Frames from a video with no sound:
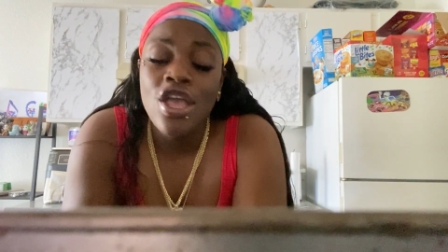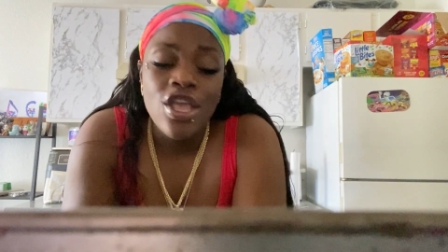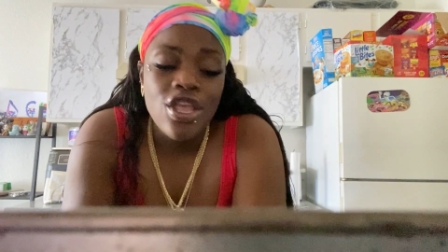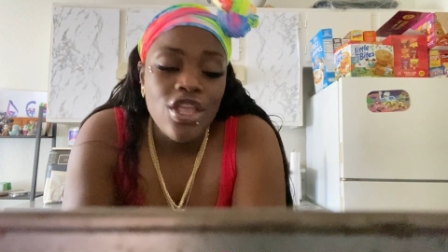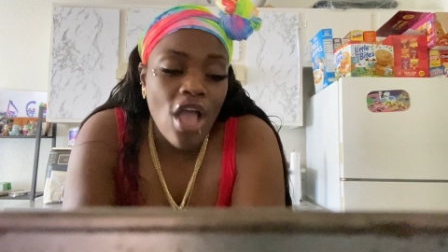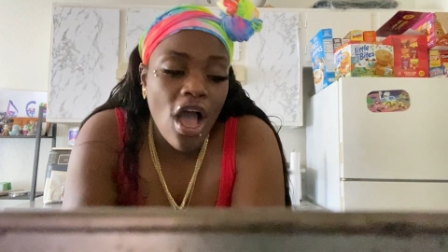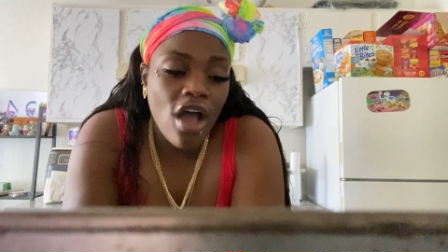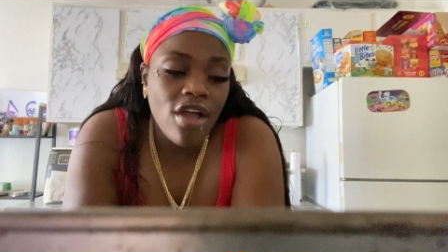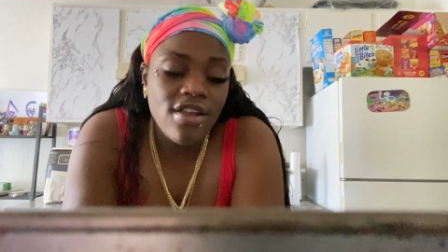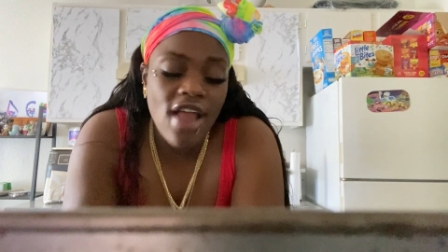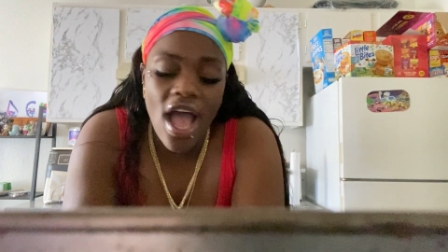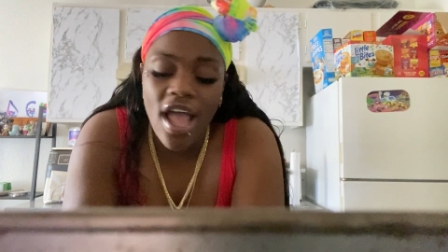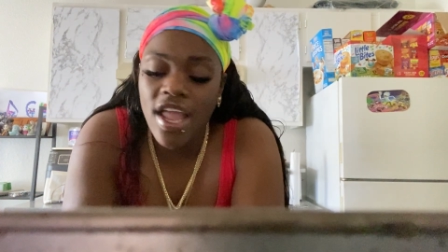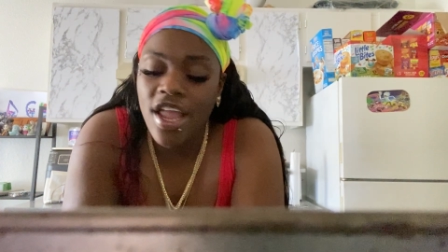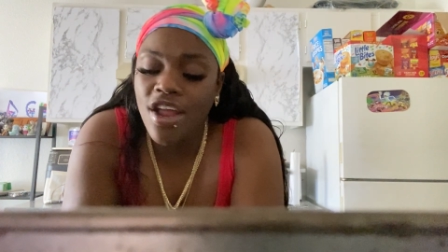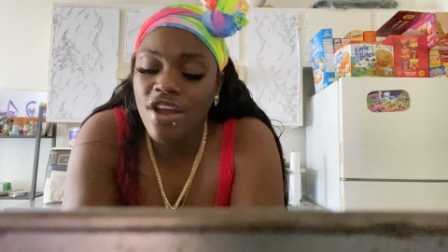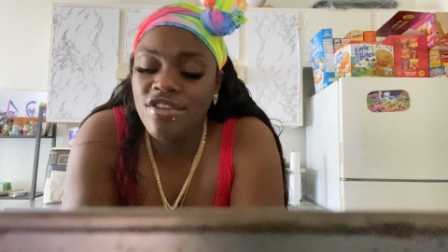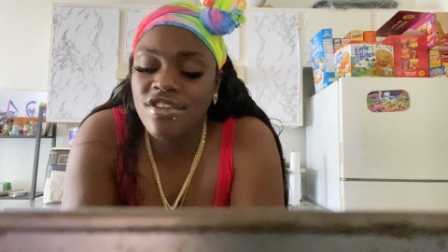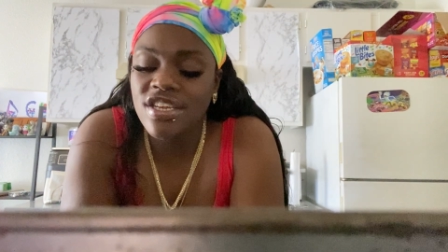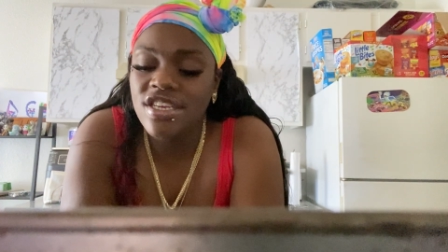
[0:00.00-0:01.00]
Y'all not
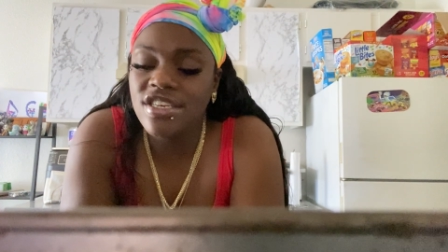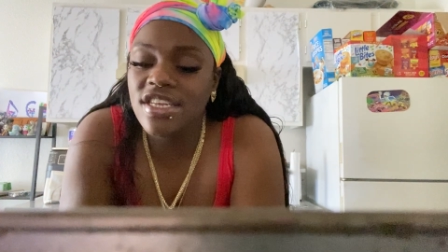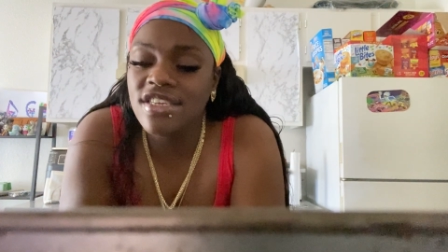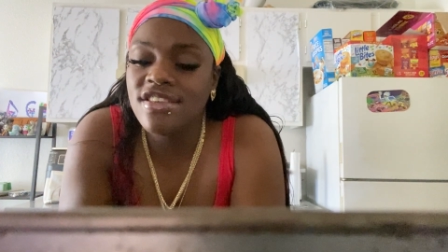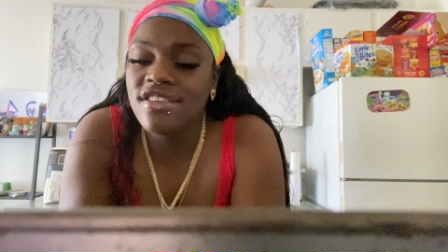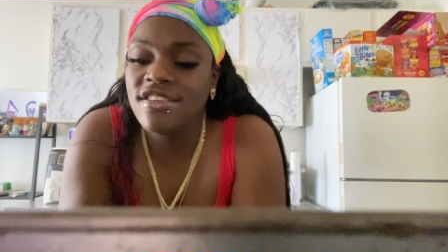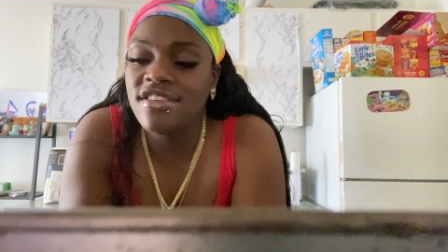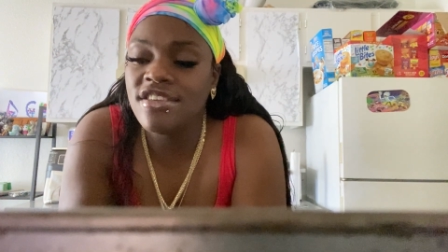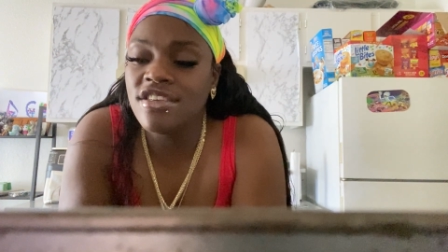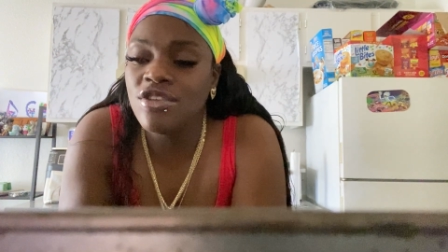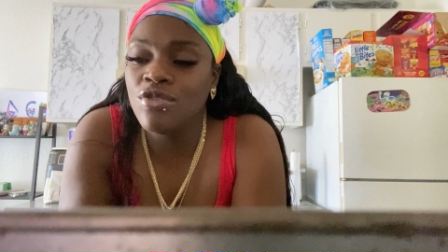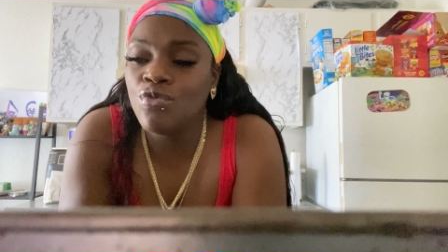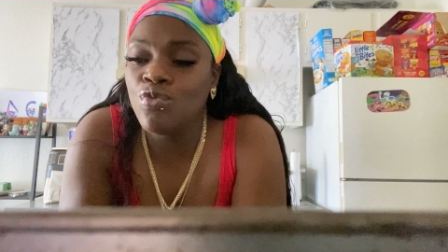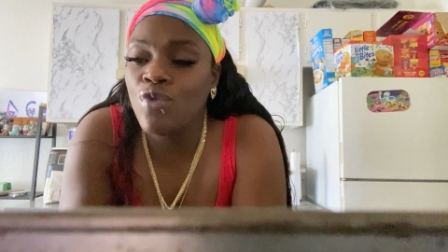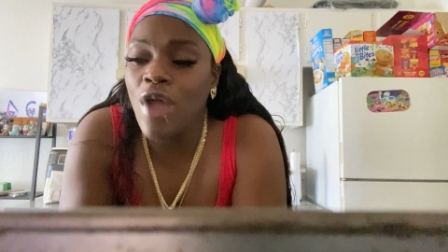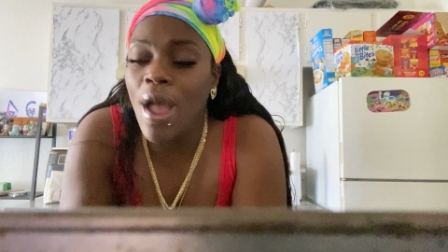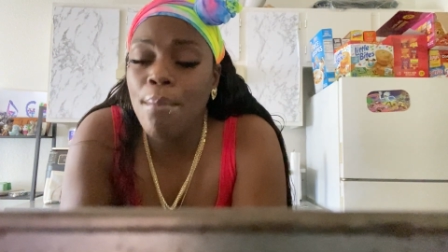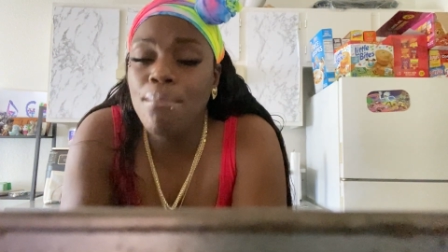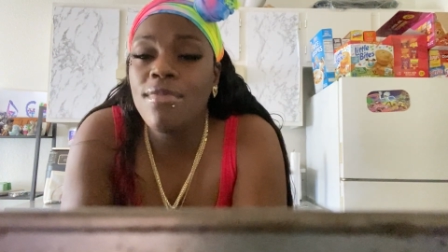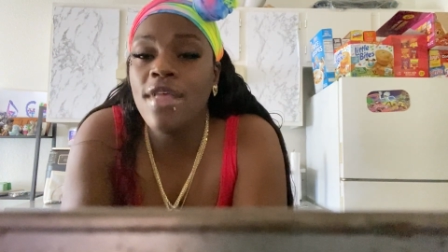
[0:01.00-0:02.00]
here to just
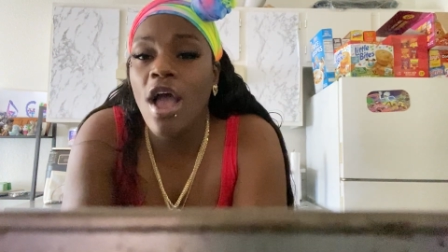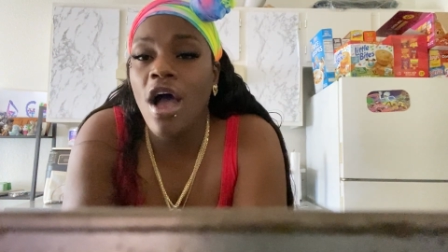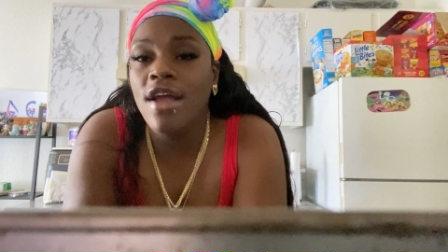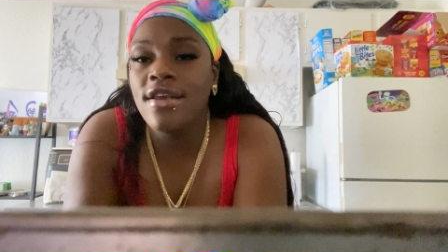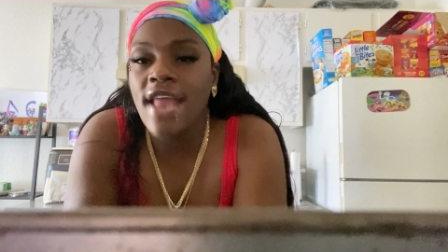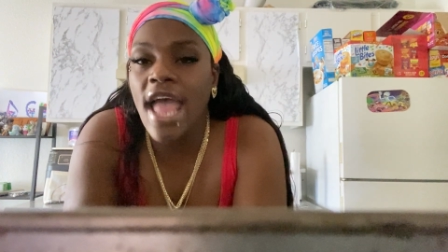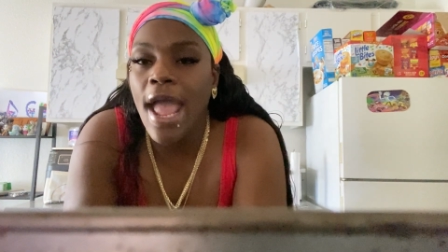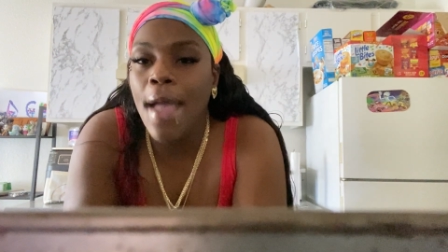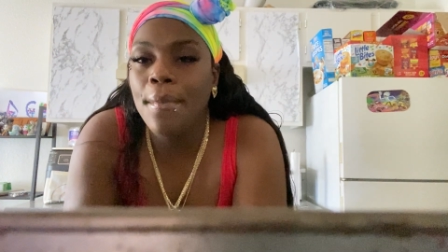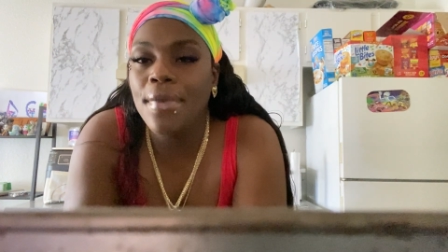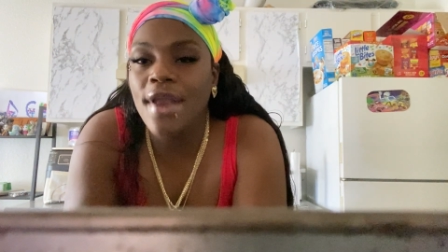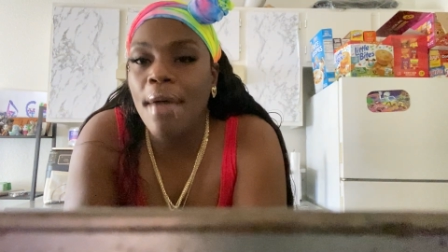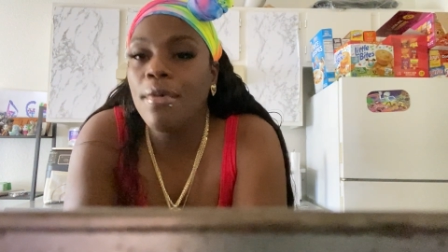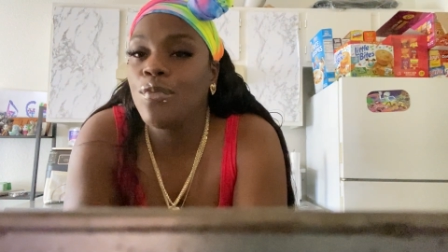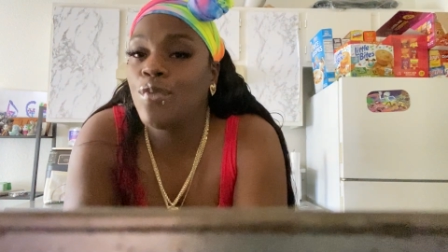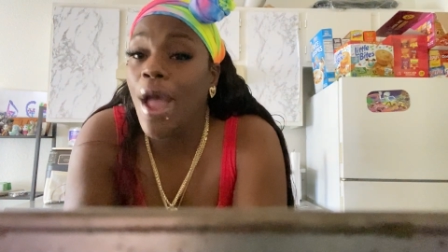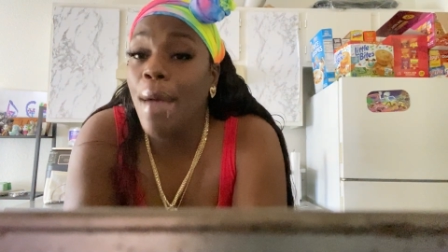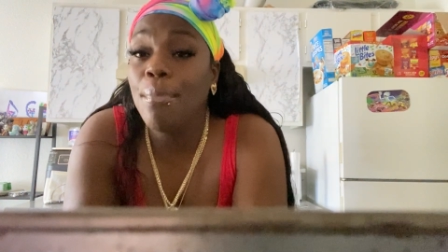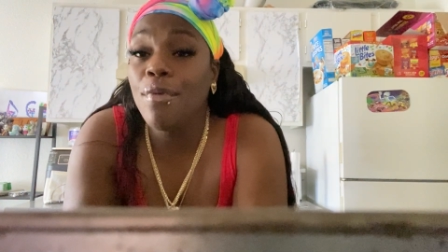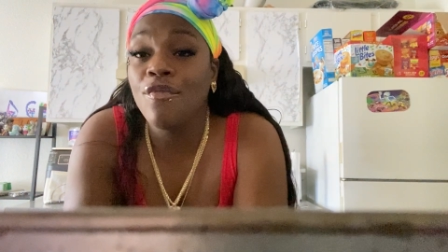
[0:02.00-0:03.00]
rep y'all name, but I'm a
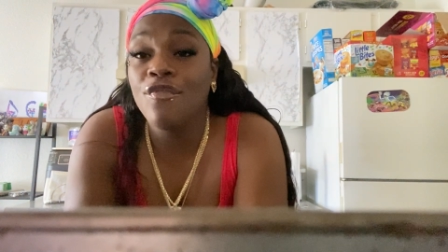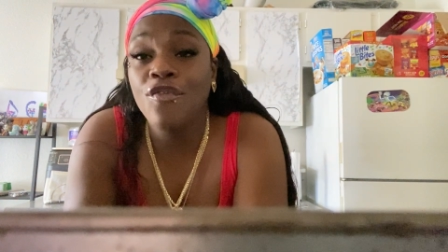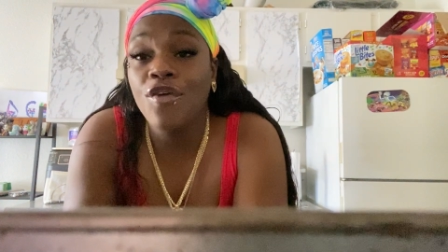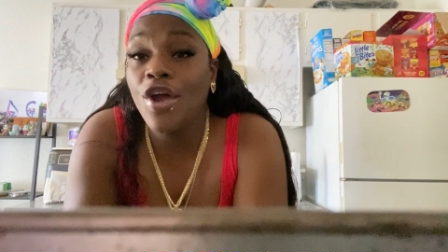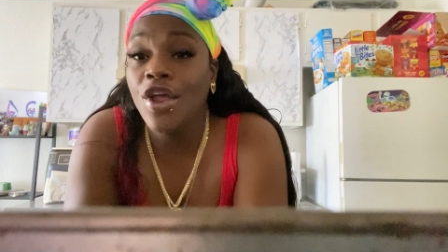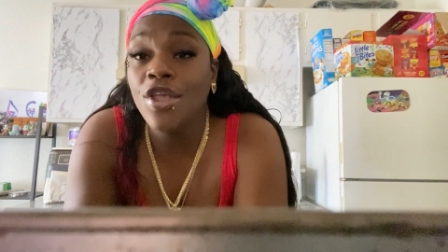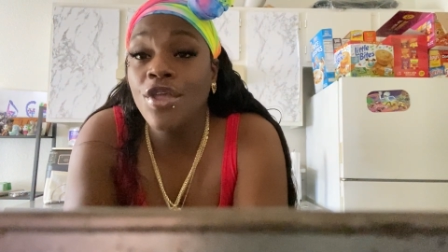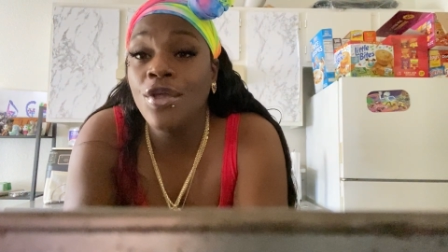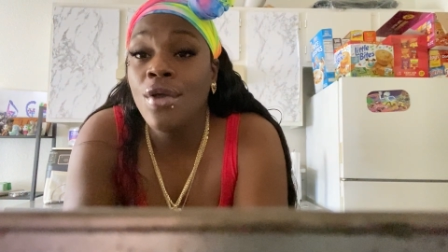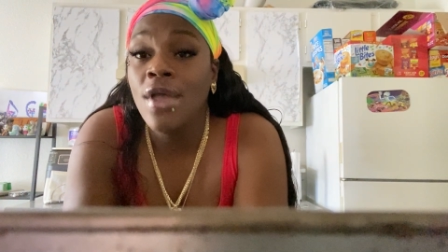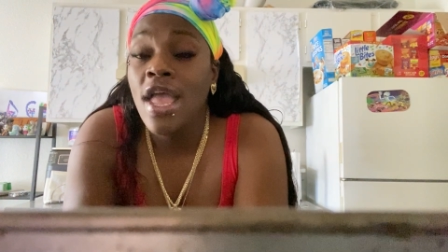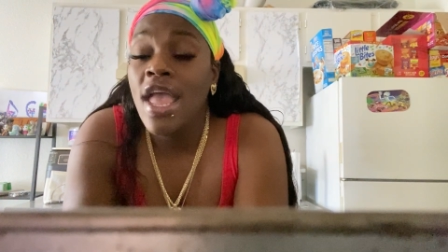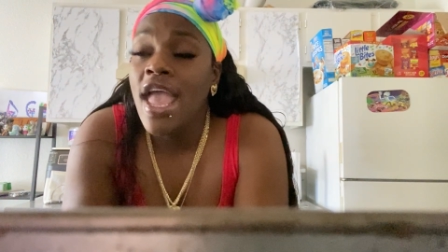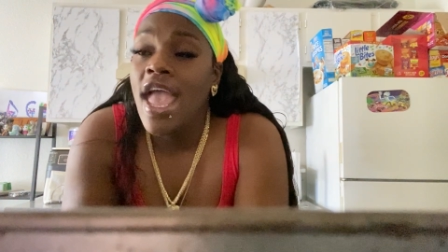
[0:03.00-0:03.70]
rapping for you.